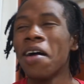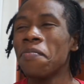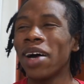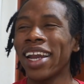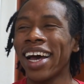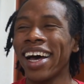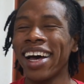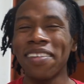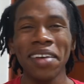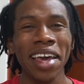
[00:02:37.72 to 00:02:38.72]

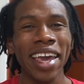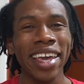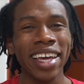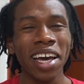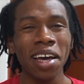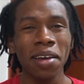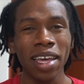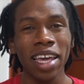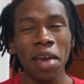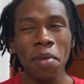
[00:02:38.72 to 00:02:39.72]
but he
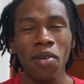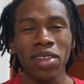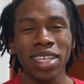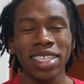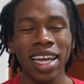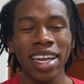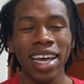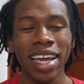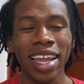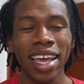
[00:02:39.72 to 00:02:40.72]
came out with us that
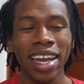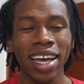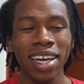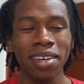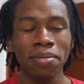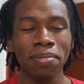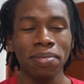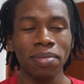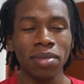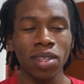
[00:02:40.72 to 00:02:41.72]
night,
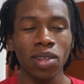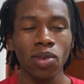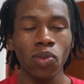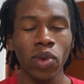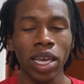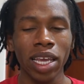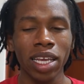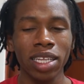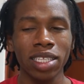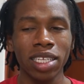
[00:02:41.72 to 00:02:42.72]
and
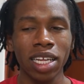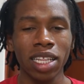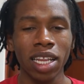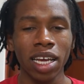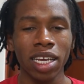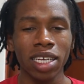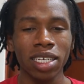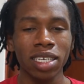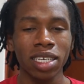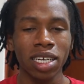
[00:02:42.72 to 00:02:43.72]
we did like
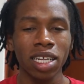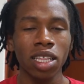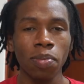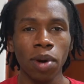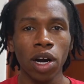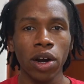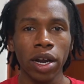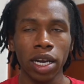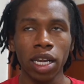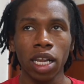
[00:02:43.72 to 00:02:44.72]
the bar
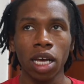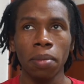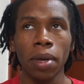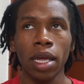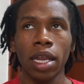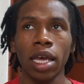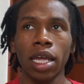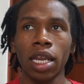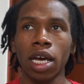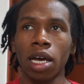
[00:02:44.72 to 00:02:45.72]
and the club, and
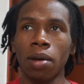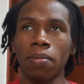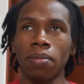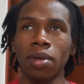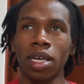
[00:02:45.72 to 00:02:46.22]
then